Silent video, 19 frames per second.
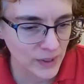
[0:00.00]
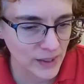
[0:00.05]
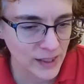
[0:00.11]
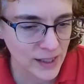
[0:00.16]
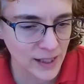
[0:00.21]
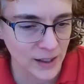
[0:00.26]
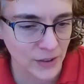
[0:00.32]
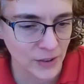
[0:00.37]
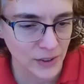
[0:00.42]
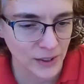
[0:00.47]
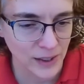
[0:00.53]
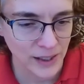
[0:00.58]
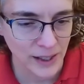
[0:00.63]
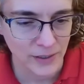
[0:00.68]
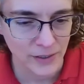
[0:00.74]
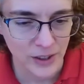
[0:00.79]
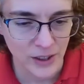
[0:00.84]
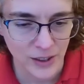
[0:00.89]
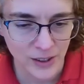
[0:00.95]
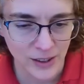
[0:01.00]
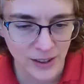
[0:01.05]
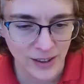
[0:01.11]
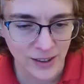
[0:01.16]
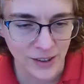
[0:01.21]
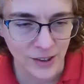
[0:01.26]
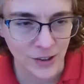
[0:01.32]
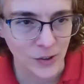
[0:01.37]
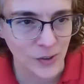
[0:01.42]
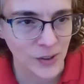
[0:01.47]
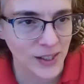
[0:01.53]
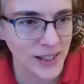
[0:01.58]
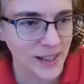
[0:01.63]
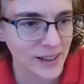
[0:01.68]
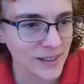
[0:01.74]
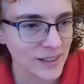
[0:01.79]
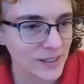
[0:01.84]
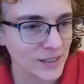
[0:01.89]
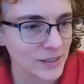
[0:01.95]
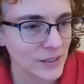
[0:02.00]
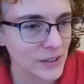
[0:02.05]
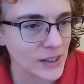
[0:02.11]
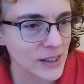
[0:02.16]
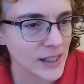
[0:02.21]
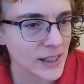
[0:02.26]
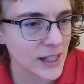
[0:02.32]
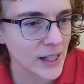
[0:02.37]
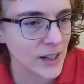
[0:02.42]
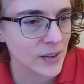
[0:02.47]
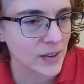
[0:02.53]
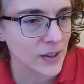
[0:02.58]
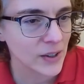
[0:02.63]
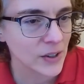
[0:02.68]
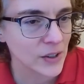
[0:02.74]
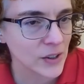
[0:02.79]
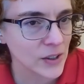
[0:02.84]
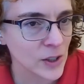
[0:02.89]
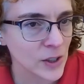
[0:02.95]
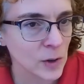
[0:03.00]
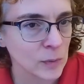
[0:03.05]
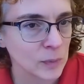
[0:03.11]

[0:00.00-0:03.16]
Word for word: Zachary laughed. Okay, we'll see how it goes.